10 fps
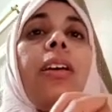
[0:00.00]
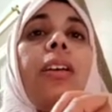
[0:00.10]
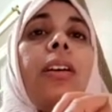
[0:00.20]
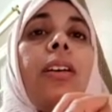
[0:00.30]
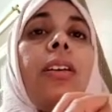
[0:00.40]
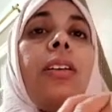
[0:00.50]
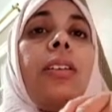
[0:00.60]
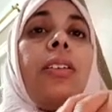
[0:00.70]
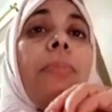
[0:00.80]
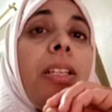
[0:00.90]

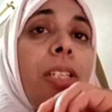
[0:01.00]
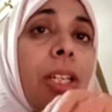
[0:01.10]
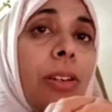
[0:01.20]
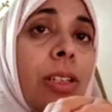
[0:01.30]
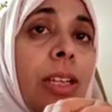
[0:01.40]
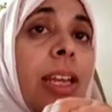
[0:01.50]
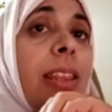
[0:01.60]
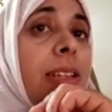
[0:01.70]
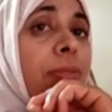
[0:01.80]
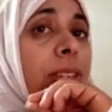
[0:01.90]
a material
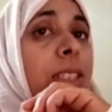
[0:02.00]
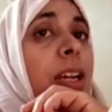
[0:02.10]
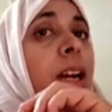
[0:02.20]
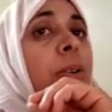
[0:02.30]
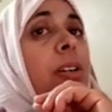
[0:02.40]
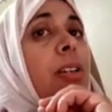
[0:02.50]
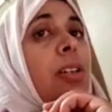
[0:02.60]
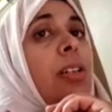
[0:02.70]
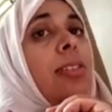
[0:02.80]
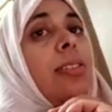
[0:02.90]
that fits our
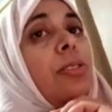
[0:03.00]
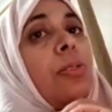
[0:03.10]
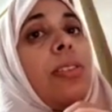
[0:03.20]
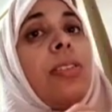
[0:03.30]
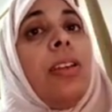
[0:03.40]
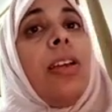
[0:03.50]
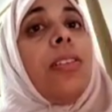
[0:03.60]
students.